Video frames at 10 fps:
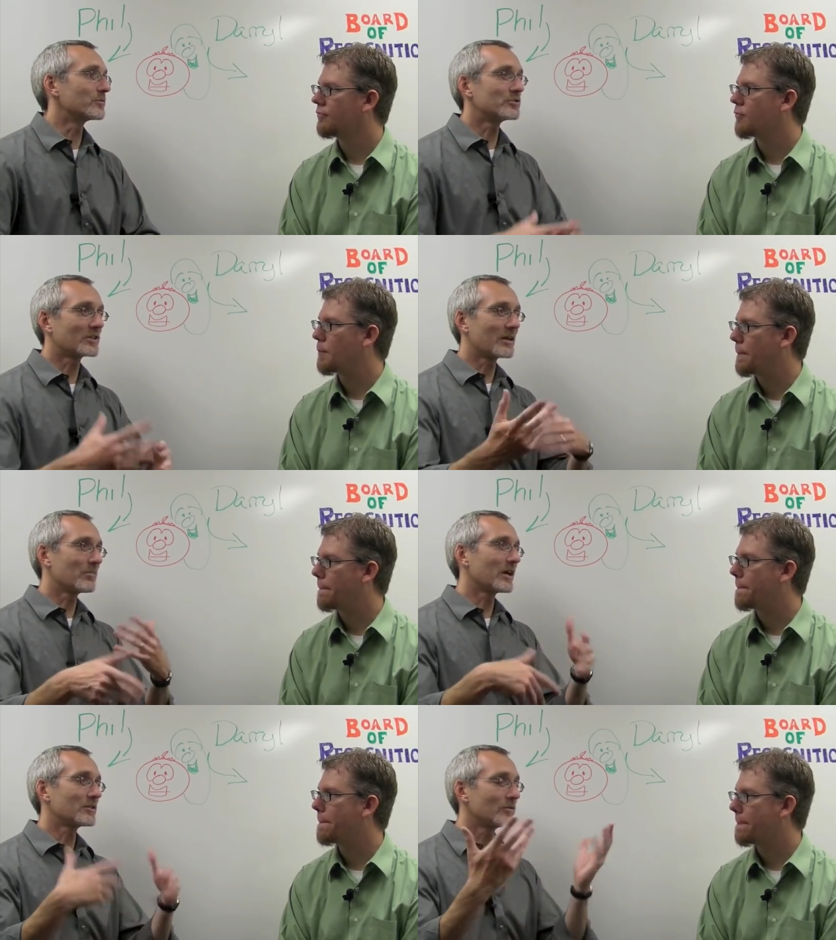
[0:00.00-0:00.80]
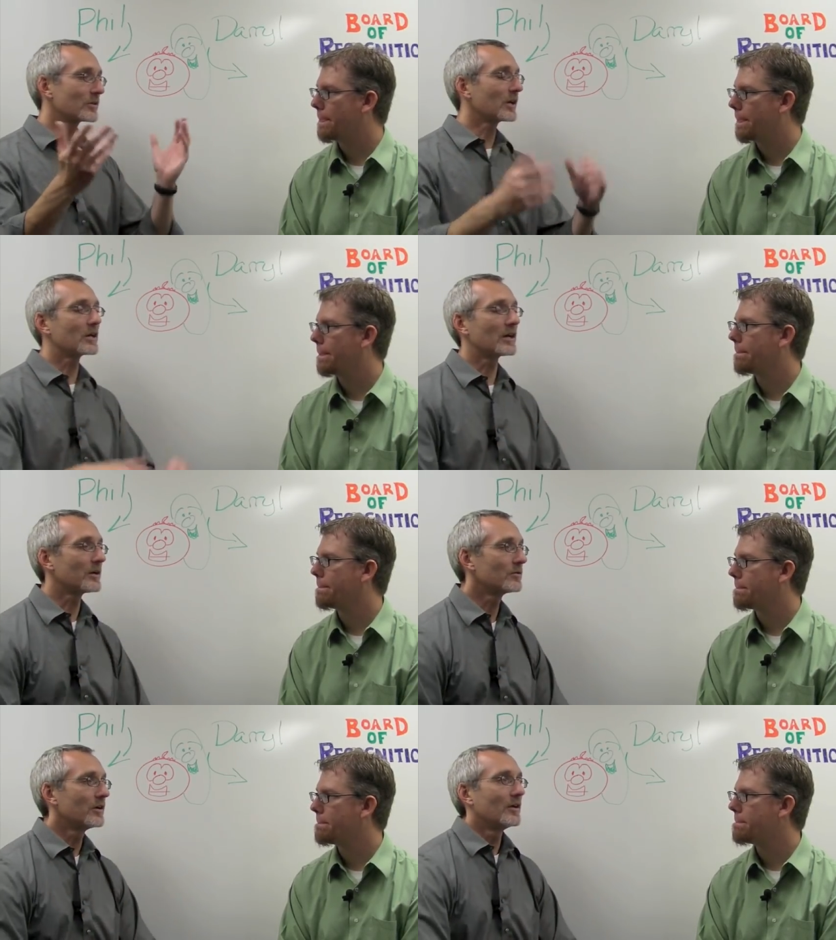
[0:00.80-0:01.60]
Speaker 1: which came back to okay,
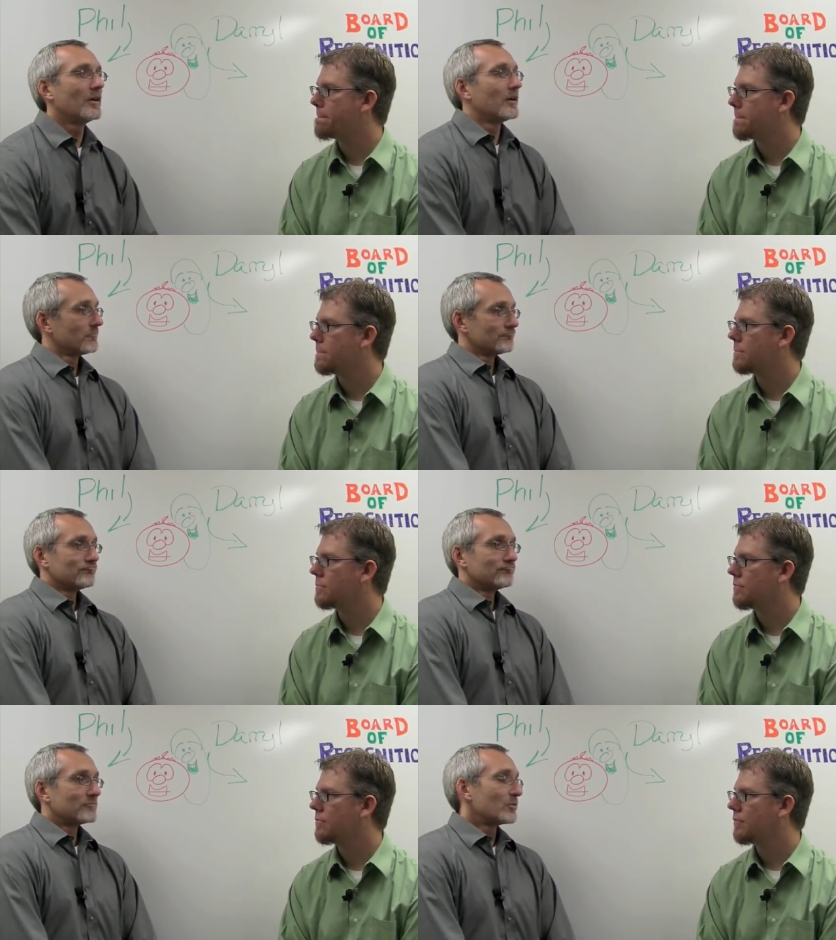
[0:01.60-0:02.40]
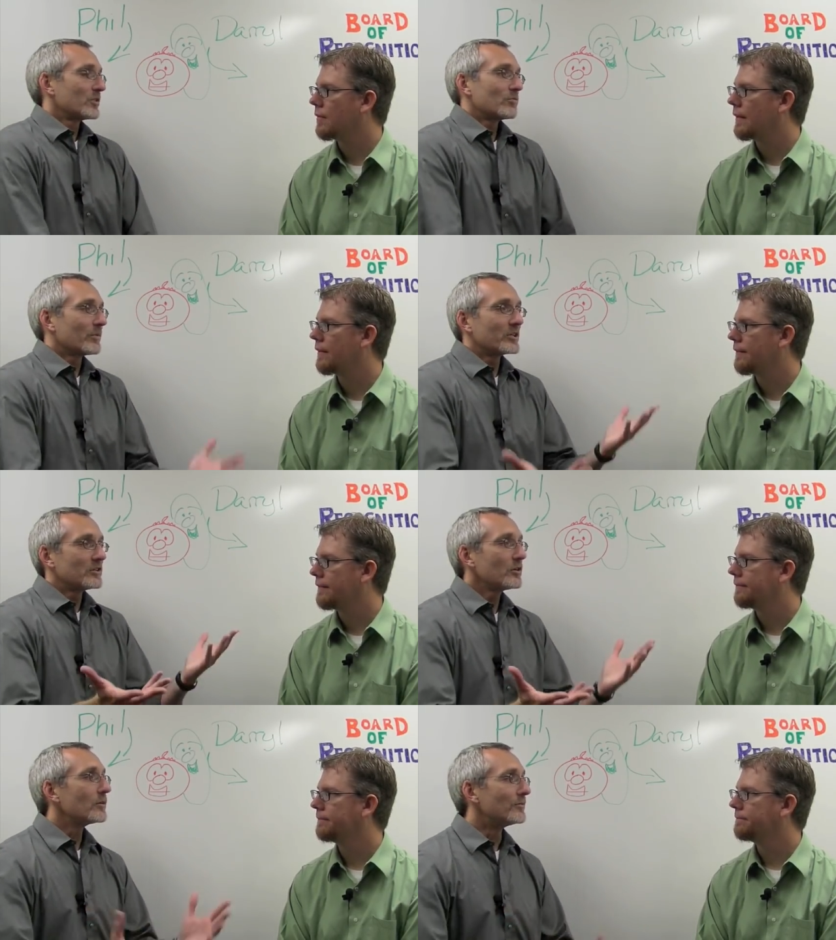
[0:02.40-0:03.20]
God, then what do you want me to
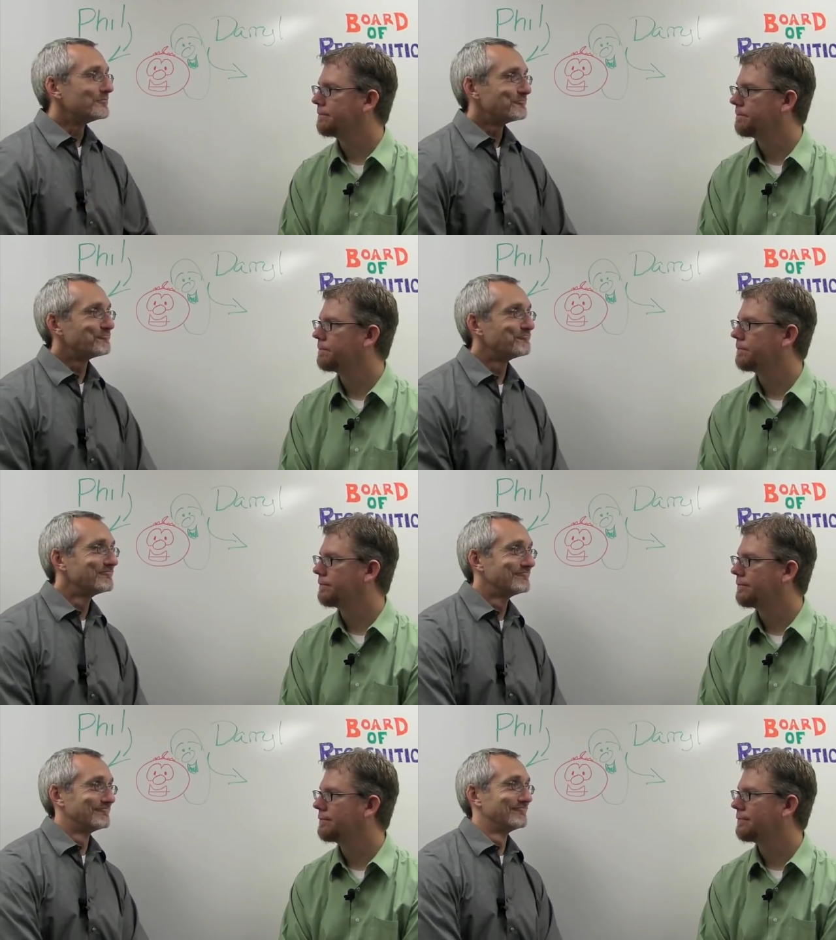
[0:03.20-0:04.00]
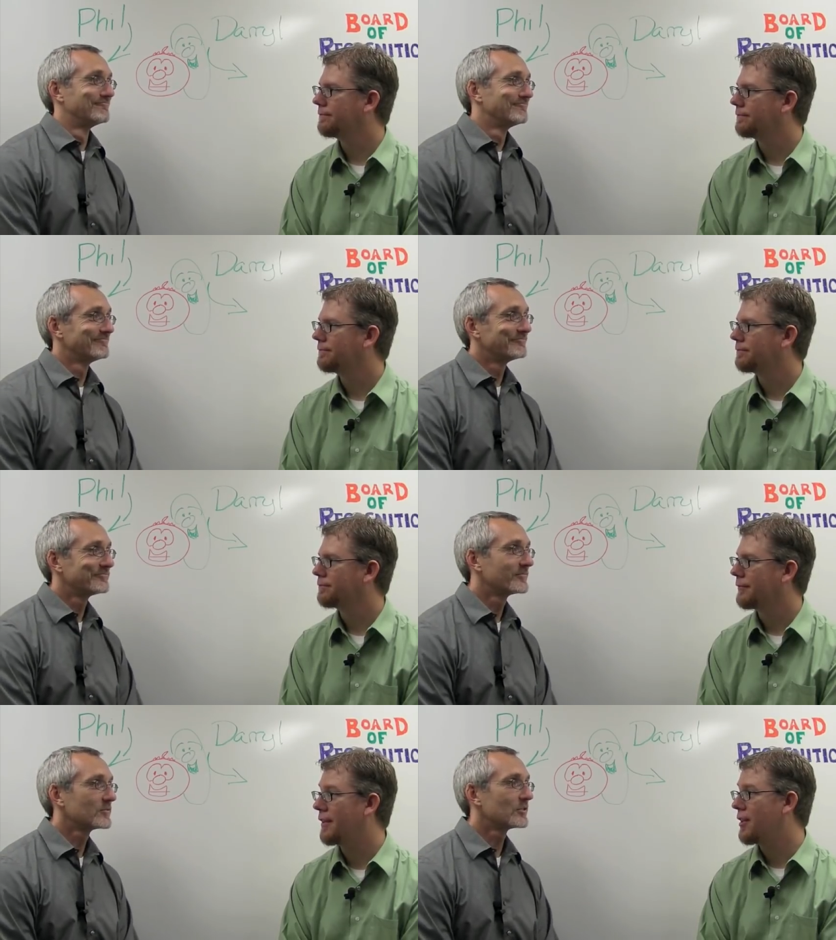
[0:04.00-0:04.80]
do?
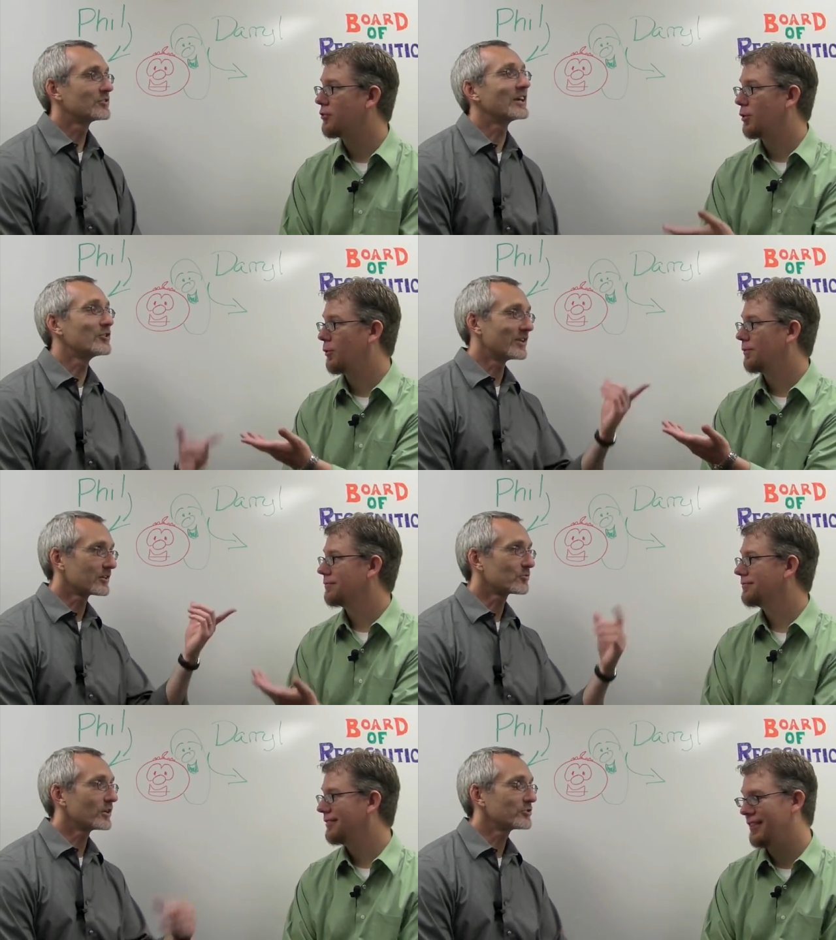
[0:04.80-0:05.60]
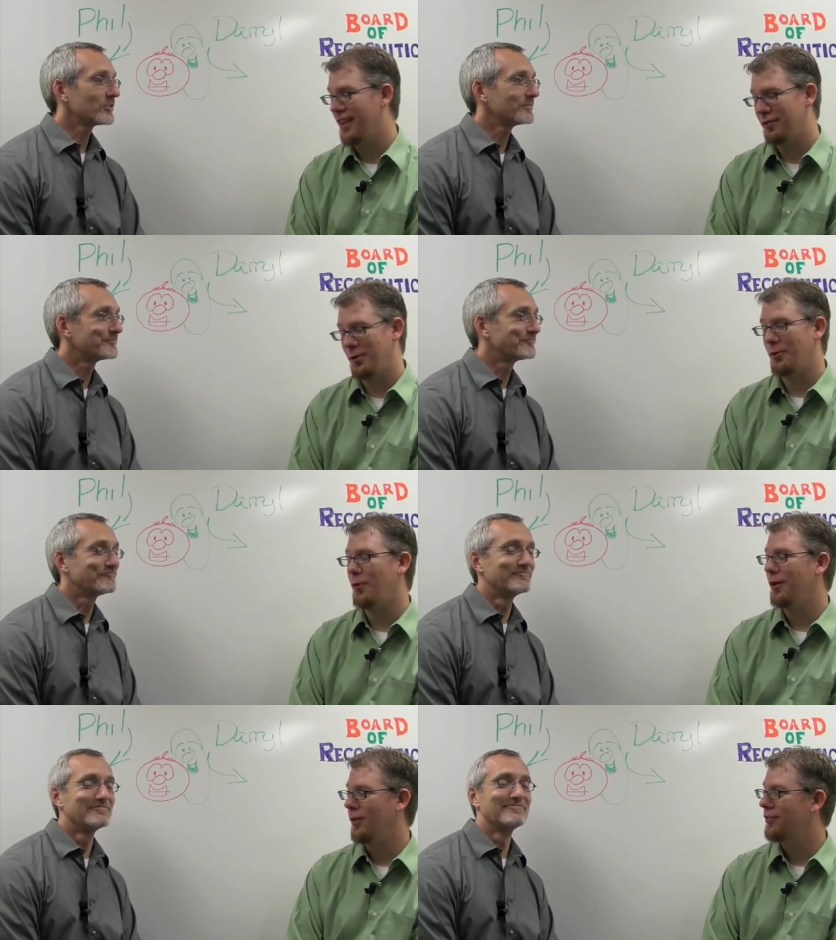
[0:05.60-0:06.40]
And that's is that your next question? That's where
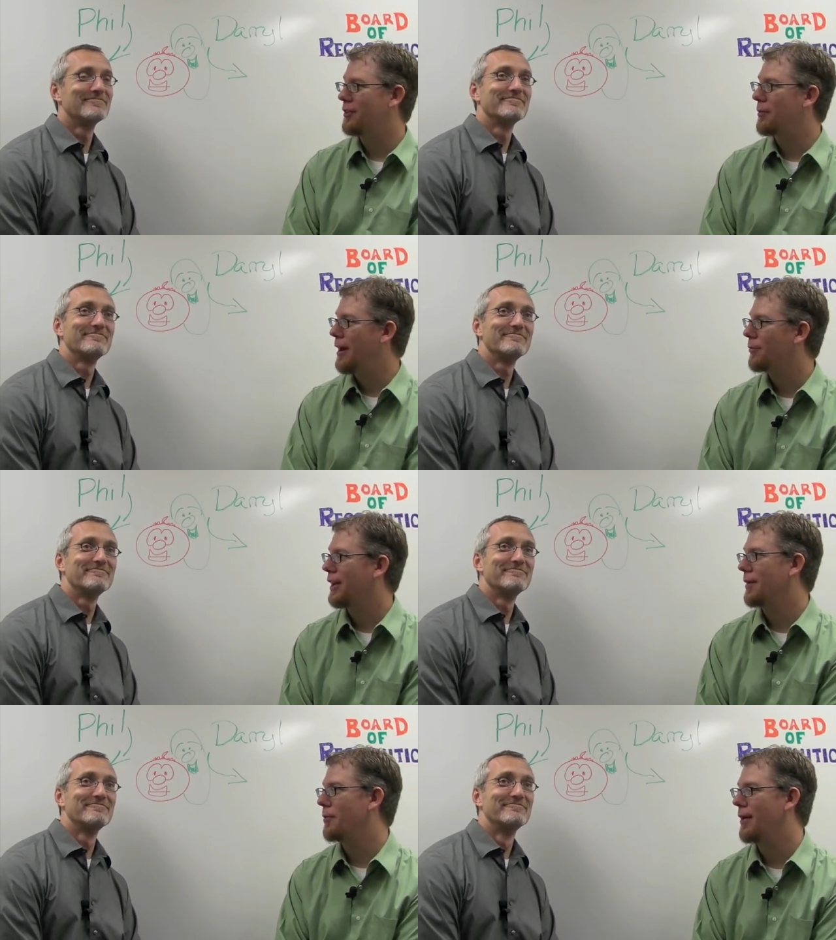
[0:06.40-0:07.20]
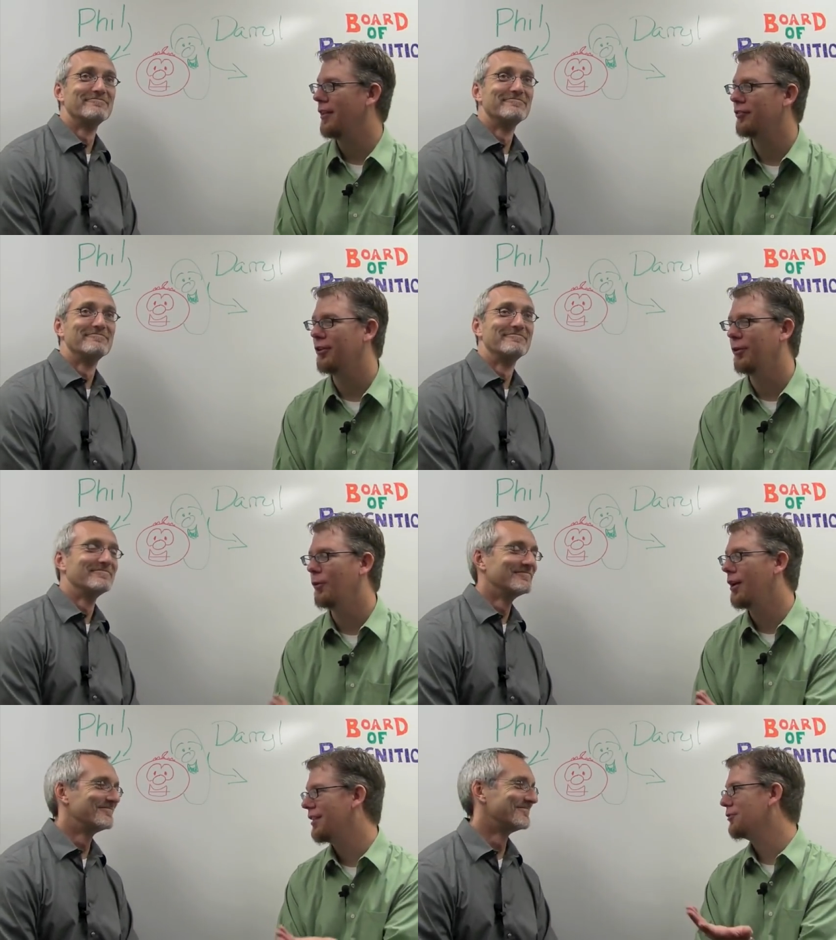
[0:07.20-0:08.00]
Speaker 2: what, What's in the Bible came about. So,
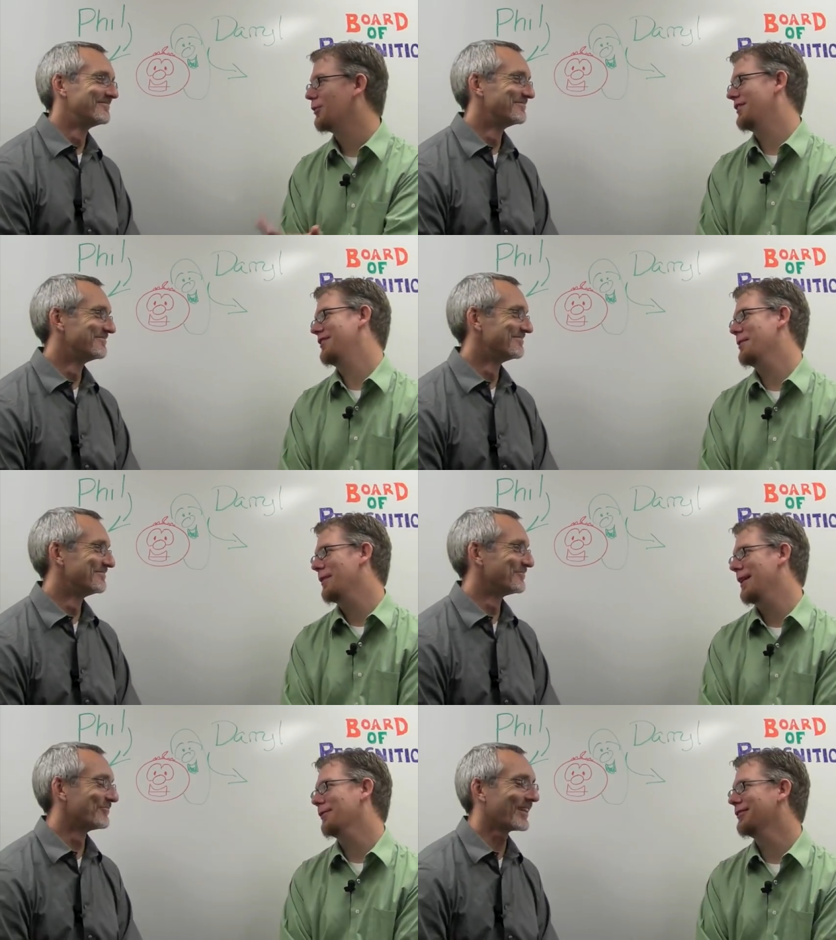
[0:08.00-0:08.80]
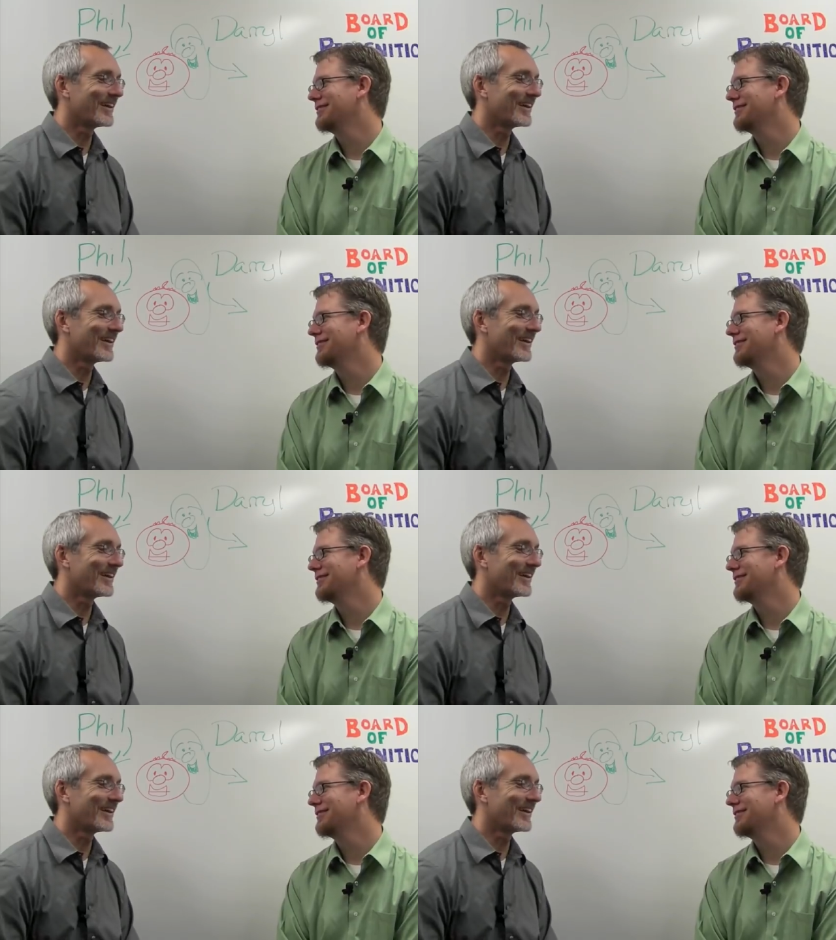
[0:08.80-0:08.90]
what is What's in the Bible?